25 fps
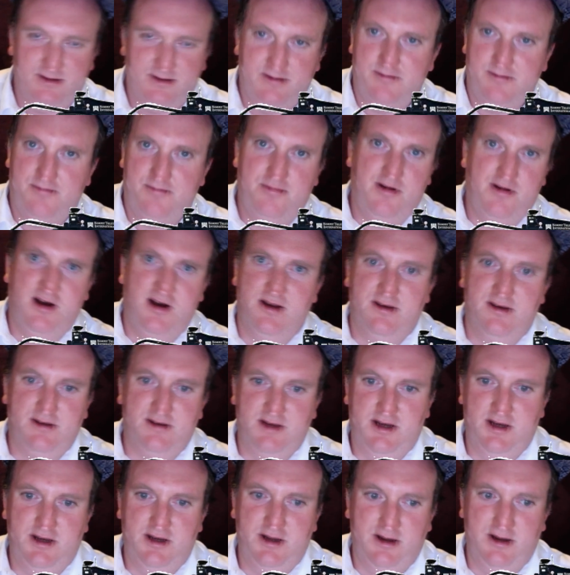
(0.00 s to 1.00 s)
but
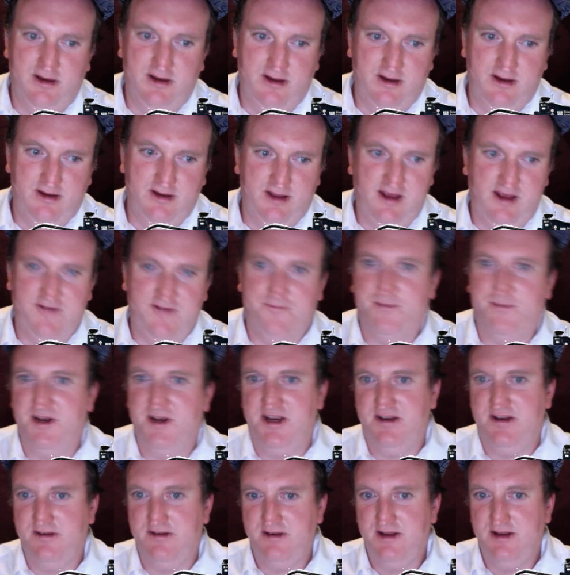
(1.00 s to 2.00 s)
they've
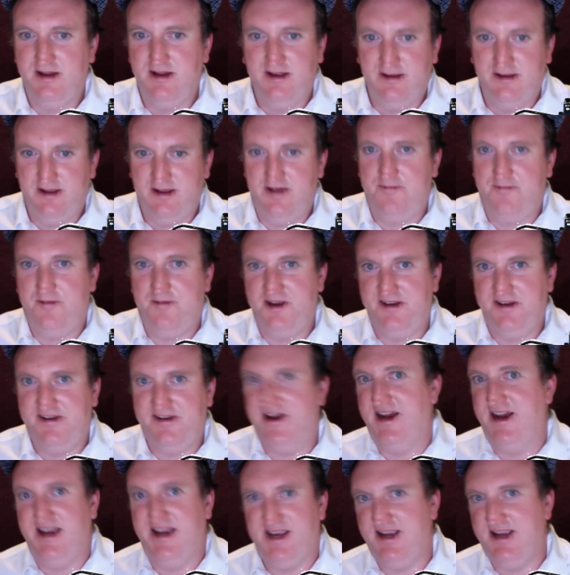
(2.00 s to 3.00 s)
been
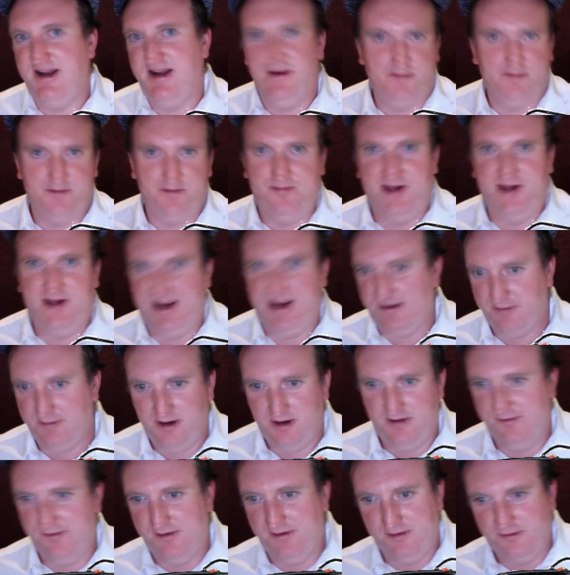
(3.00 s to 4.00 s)
taking up the back
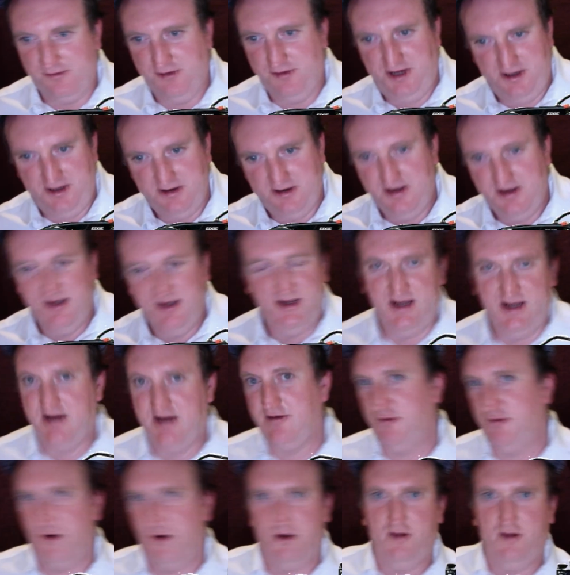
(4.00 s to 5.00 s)
row of the grid in
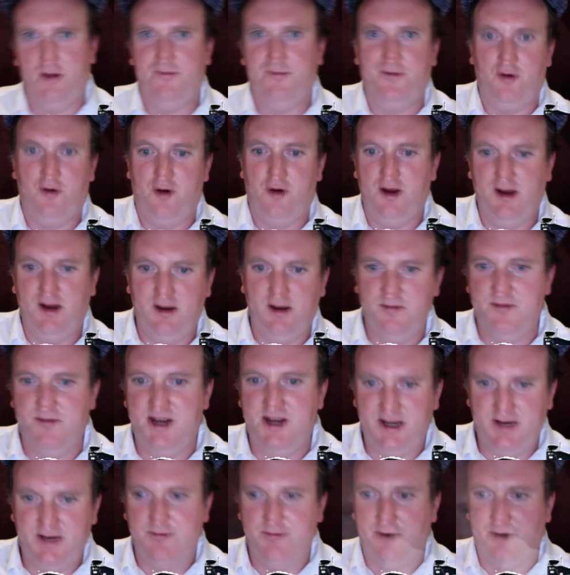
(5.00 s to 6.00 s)
qualifying in
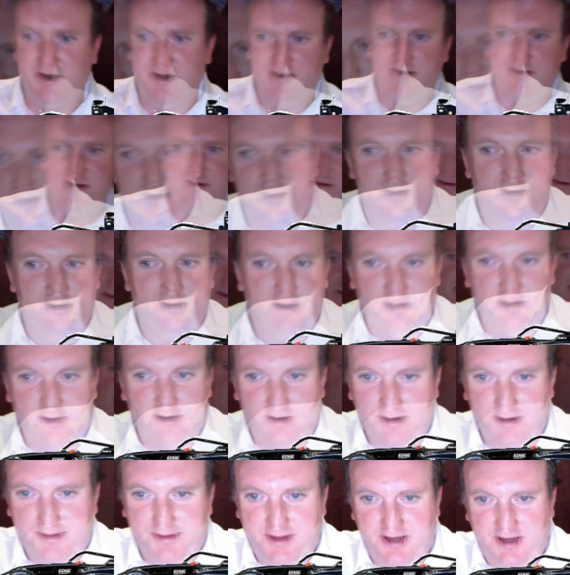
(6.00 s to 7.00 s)
many races.
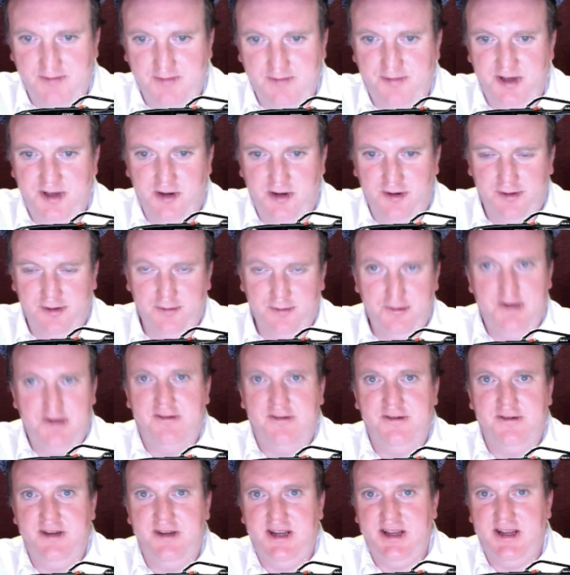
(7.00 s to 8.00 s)
I think Piotr
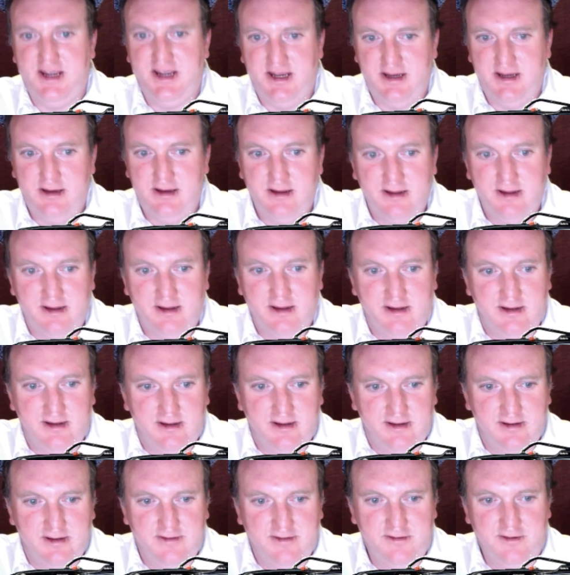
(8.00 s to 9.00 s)
Wisnicki
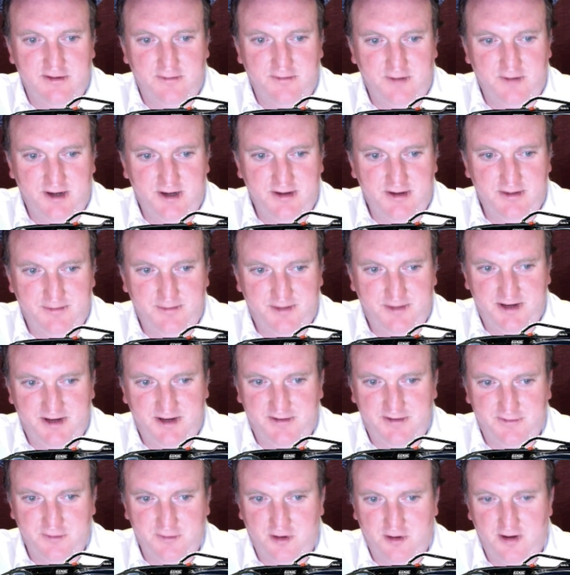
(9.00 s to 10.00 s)
is not one of the
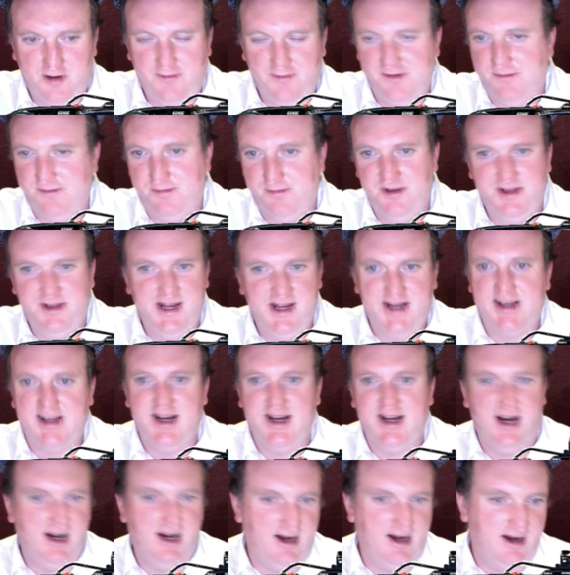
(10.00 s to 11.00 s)
best drivers, but that
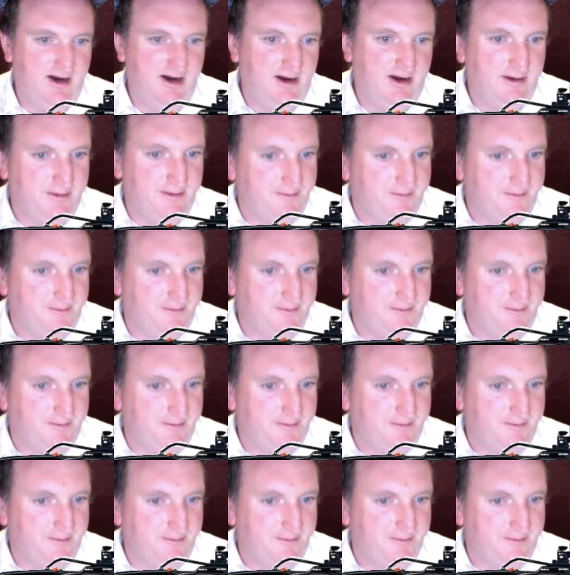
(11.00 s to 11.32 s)
car,